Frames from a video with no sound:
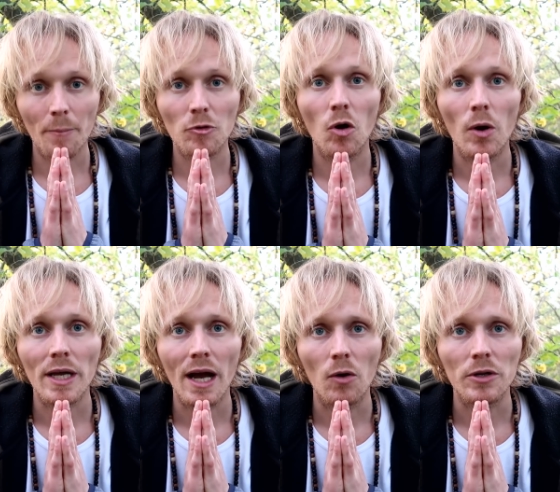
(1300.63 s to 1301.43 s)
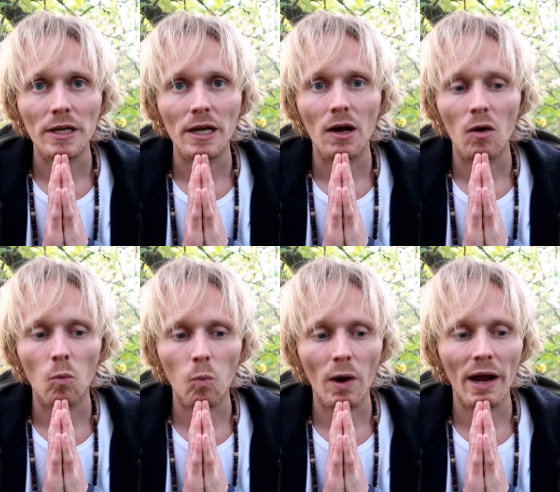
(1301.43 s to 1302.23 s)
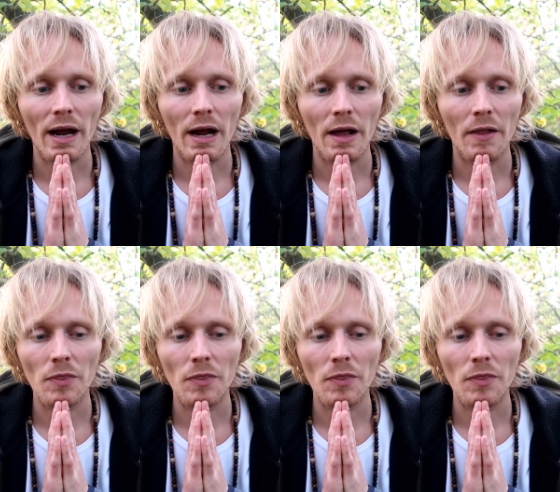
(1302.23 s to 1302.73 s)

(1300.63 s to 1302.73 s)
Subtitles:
I'm going out here where